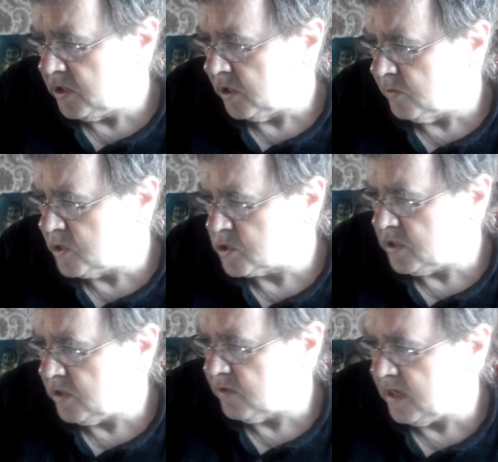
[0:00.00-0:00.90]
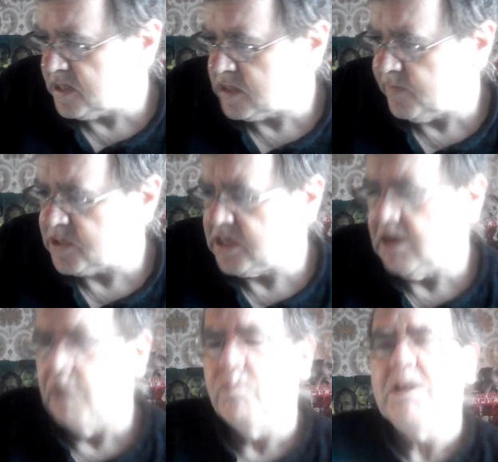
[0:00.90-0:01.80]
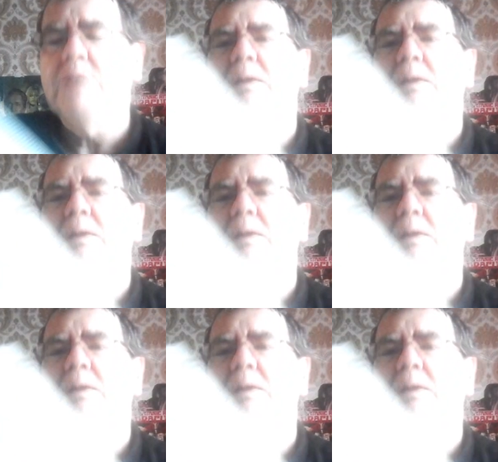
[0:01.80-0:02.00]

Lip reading: the grisly creativity of William